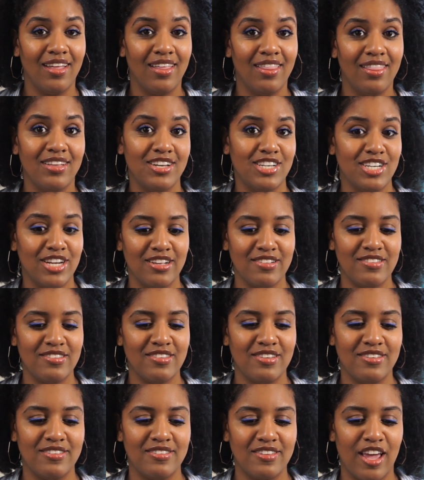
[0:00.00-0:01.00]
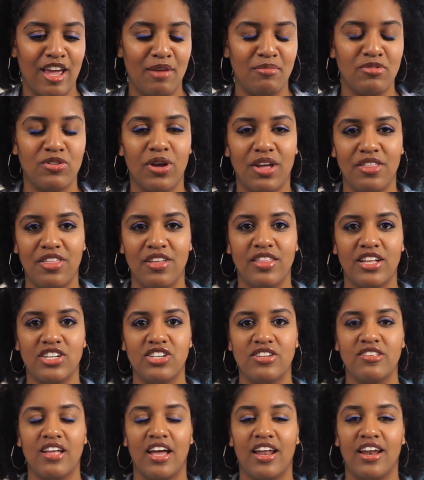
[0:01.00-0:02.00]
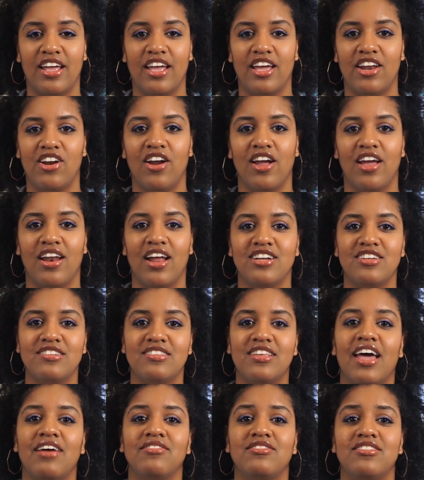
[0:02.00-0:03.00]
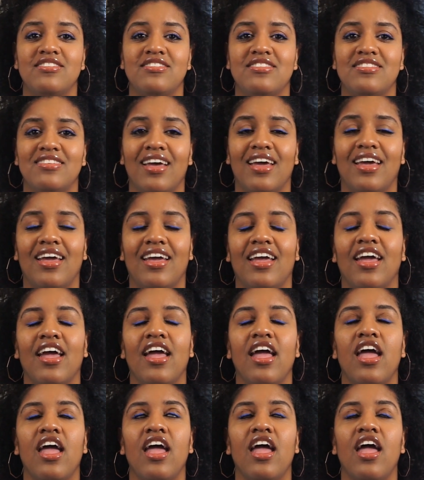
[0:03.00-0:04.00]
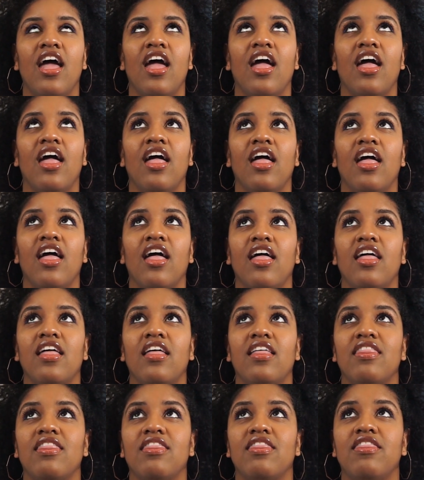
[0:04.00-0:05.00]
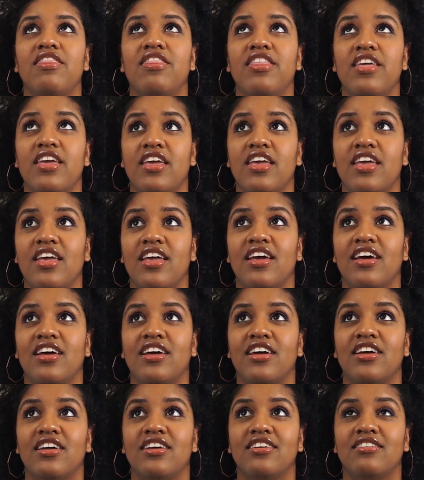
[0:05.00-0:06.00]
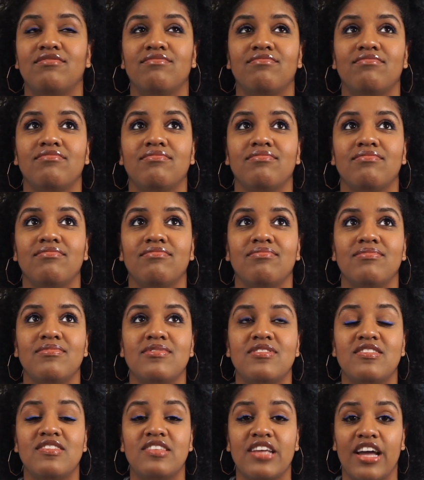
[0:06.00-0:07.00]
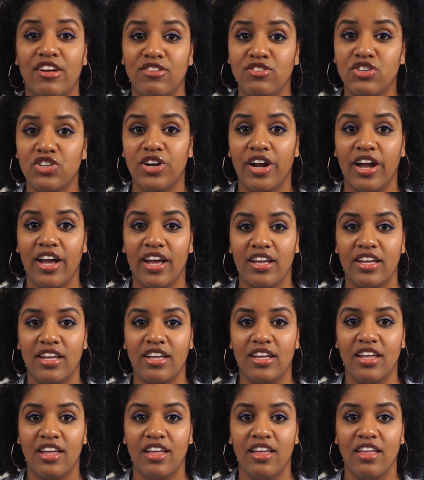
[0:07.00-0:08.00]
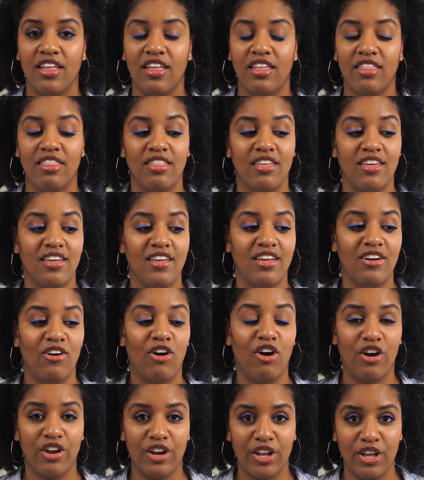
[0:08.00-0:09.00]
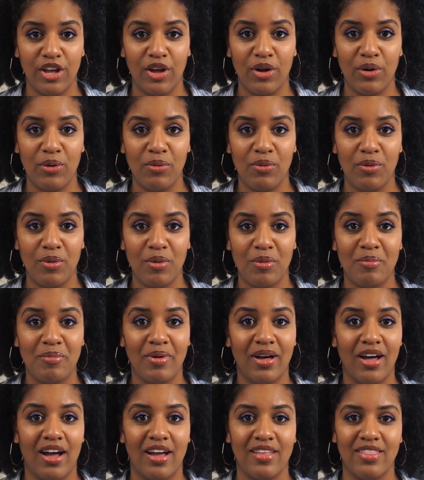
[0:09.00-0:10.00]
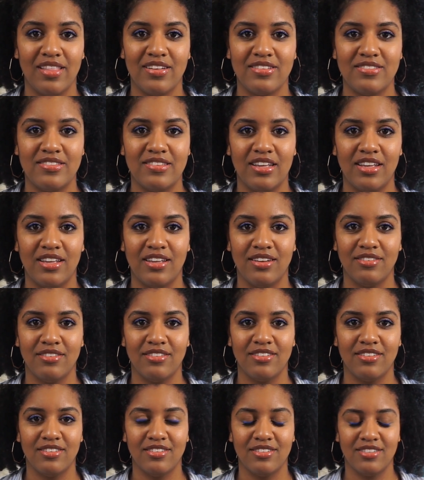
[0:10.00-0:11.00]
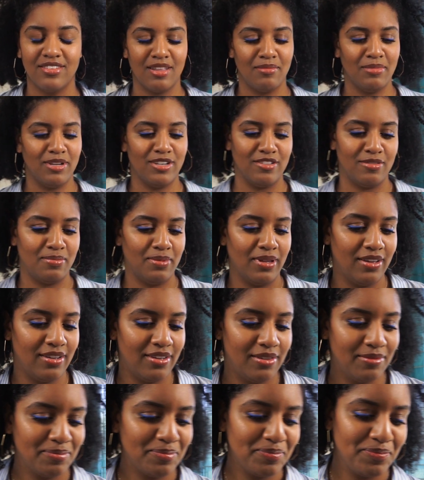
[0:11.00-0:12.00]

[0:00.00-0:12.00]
the chance to escape. So I think that just kind of hit her. And I just have to say, the soundtrack, the audio behind that scene, let me just play it.